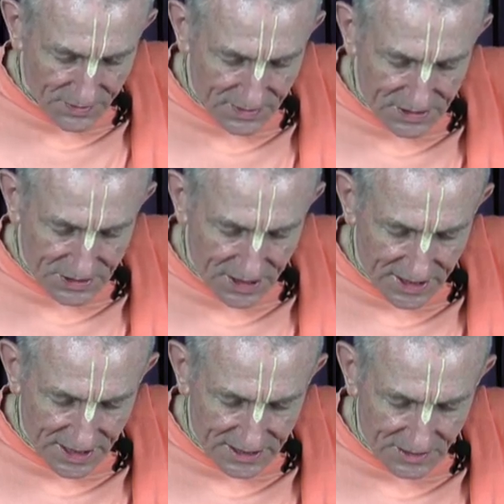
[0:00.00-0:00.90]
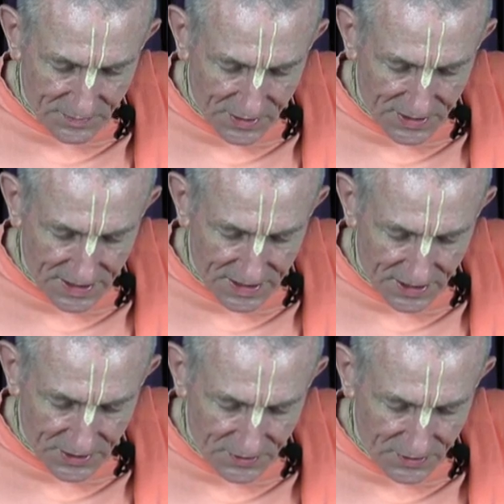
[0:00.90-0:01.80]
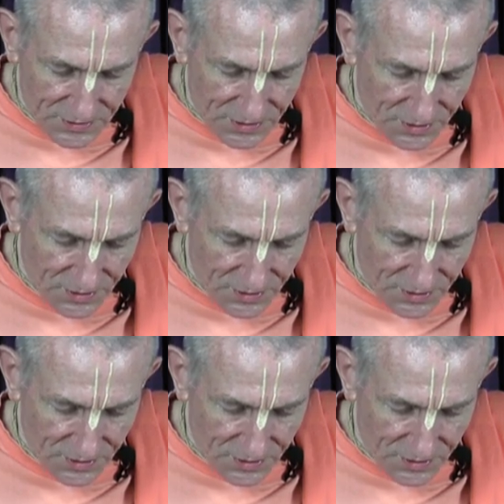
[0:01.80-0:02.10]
with its gigantic body and huge